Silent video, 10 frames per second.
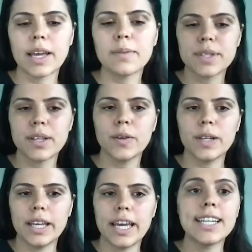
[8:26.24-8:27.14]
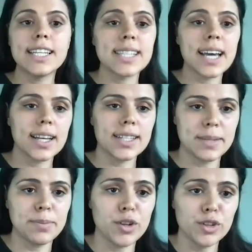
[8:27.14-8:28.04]
Absolutely. And is that a
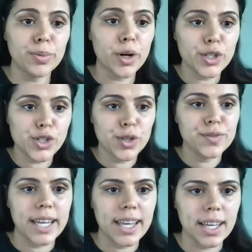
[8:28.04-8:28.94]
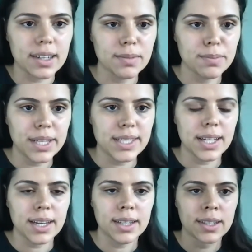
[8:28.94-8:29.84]
similar approach you've taken,
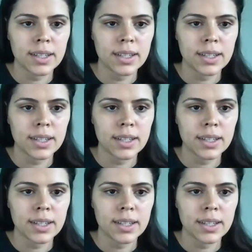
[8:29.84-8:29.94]
Peter?